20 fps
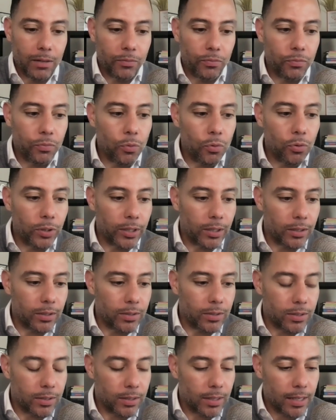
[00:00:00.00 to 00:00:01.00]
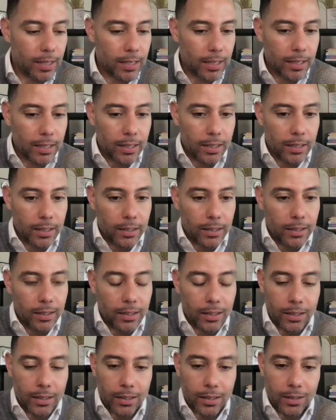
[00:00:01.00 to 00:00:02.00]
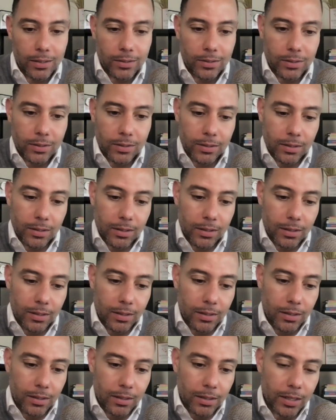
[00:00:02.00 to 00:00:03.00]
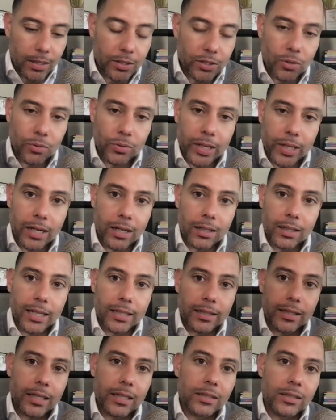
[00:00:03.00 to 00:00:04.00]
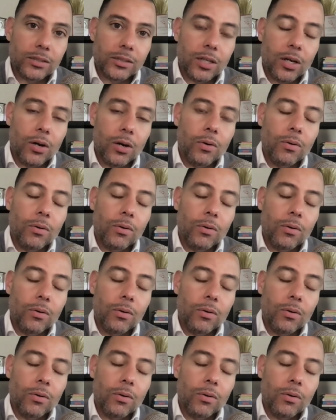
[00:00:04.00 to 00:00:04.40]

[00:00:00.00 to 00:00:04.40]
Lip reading: 40s is it's okay to let things